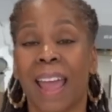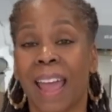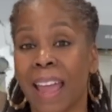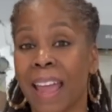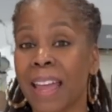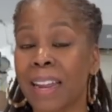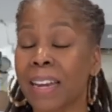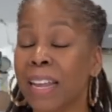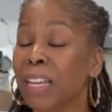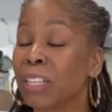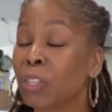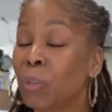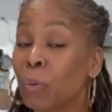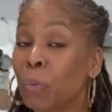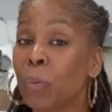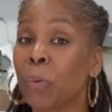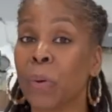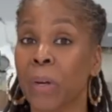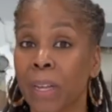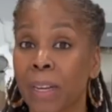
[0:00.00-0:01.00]
and it's
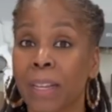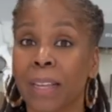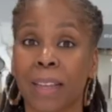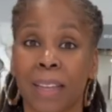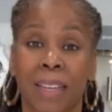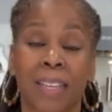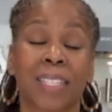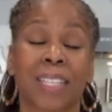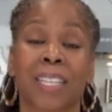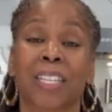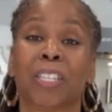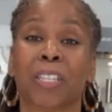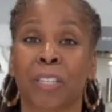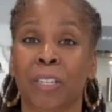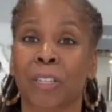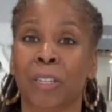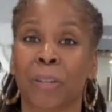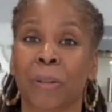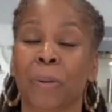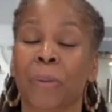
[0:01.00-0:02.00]
really easy
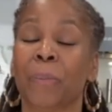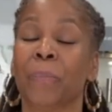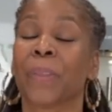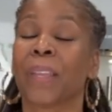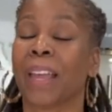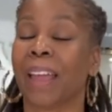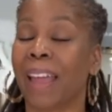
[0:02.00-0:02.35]
to do.